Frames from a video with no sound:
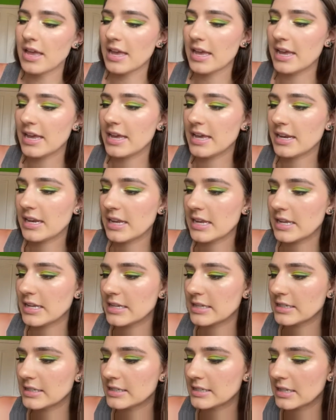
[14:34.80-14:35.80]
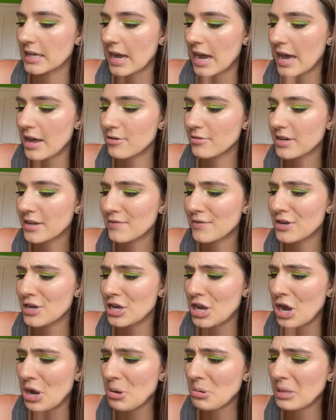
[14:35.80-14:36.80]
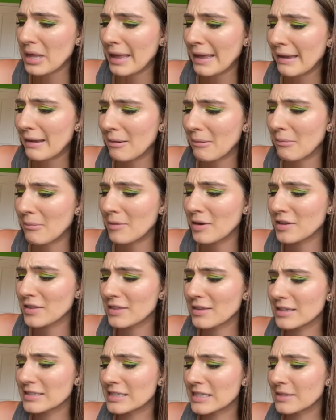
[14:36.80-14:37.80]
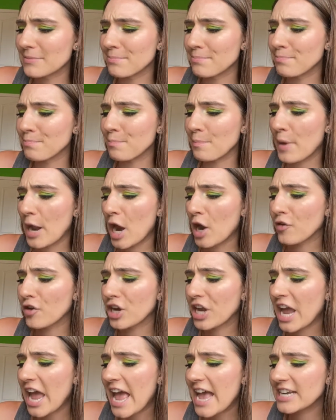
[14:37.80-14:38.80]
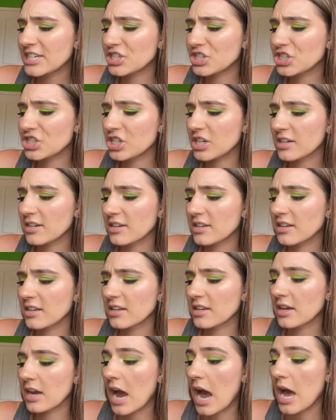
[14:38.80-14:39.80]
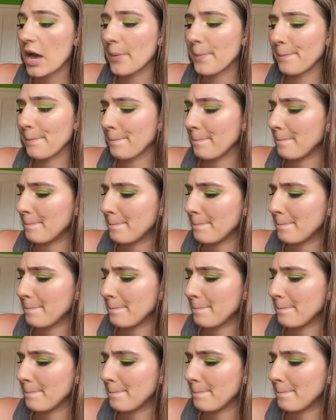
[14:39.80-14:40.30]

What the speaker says: It is, I don't even know like what this, Marrakesh Kahum.